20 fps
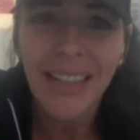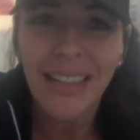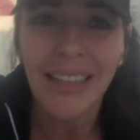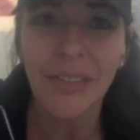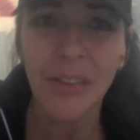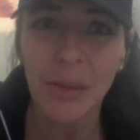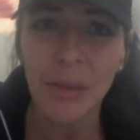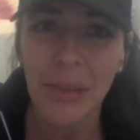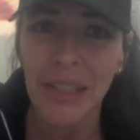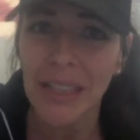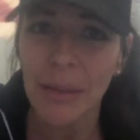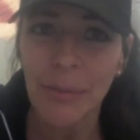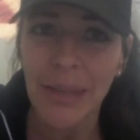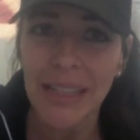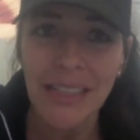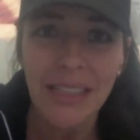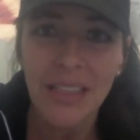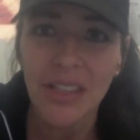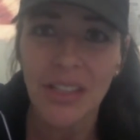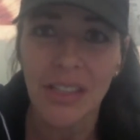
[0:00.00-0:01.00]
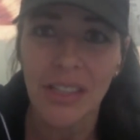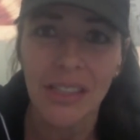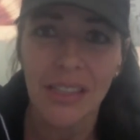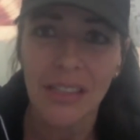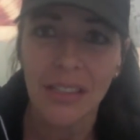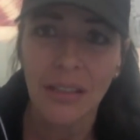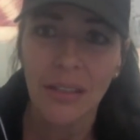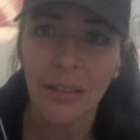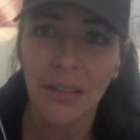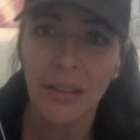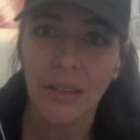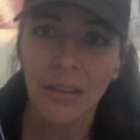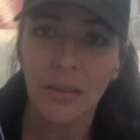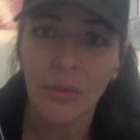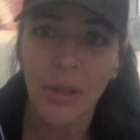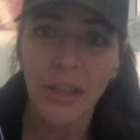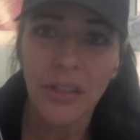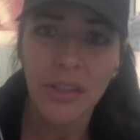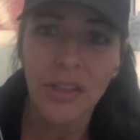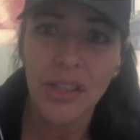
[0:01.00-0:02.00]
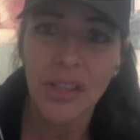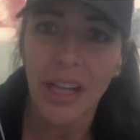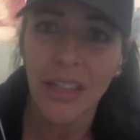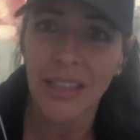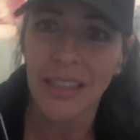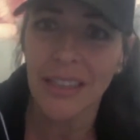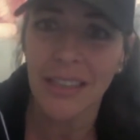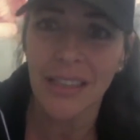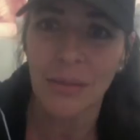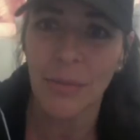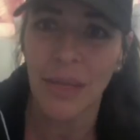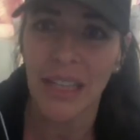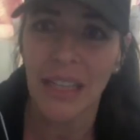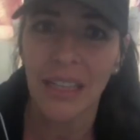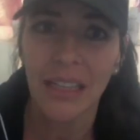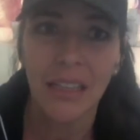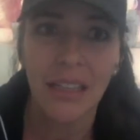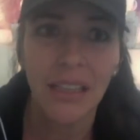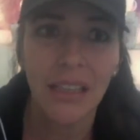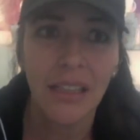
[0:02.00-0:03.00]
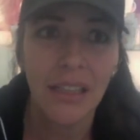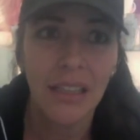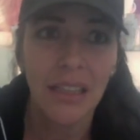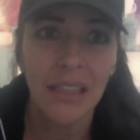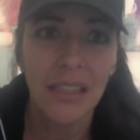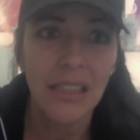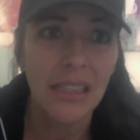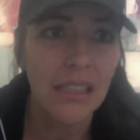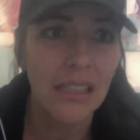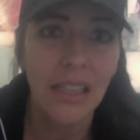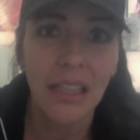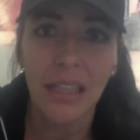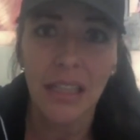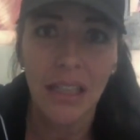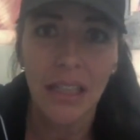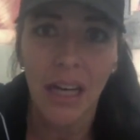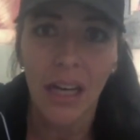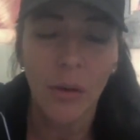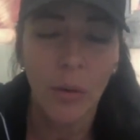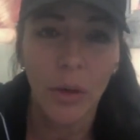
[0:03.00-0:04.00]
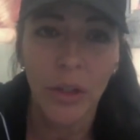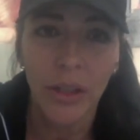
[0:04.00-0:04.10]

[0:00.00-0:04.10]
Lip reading: not giving me any messages? Why aren't you talking to me? Is this like not